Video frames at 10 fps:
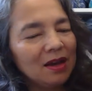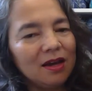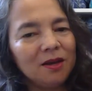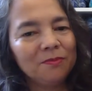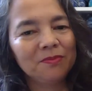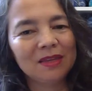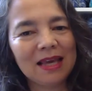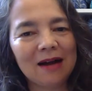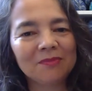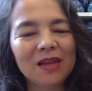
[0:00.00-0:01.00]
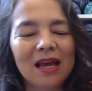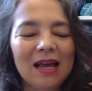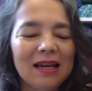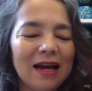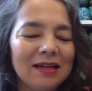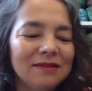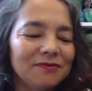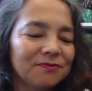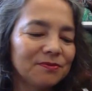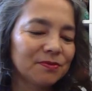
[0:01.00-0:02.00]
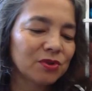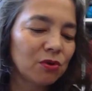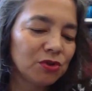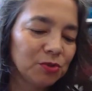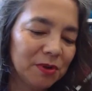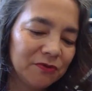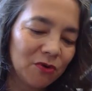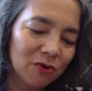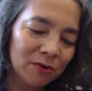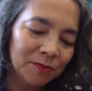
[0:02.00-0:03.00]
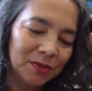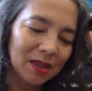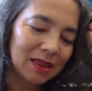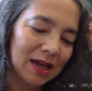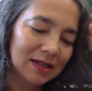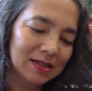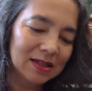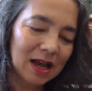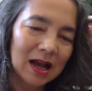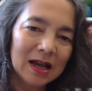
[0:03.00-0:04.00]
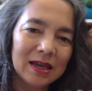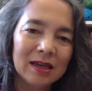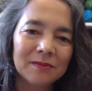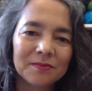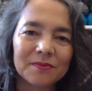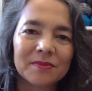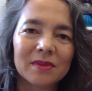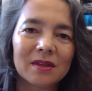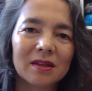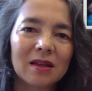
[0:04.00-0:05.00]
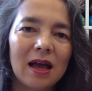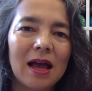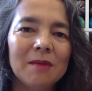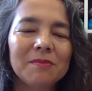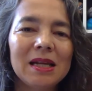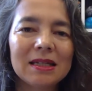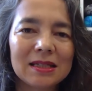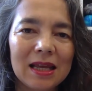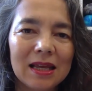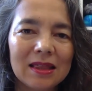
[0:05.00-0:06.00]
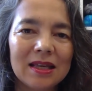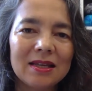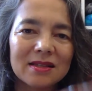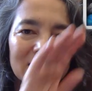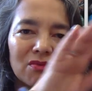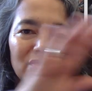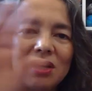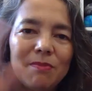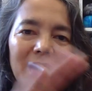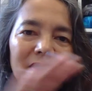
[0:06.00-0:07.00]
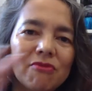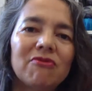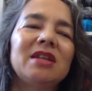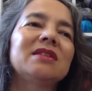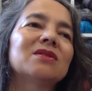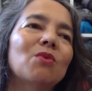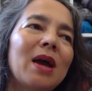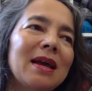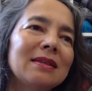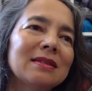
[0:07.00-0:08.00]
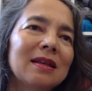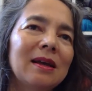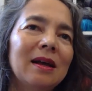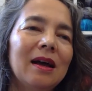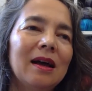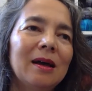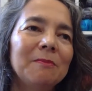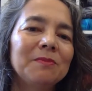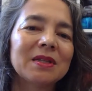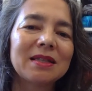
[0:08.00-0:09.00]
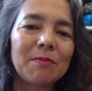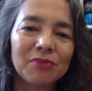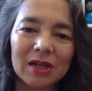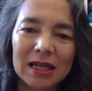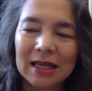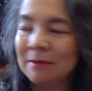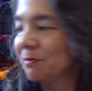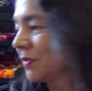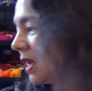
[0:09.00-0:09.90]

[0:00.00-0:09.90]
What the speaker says: And I've told you before that I am knitting these 3x3 squares separately,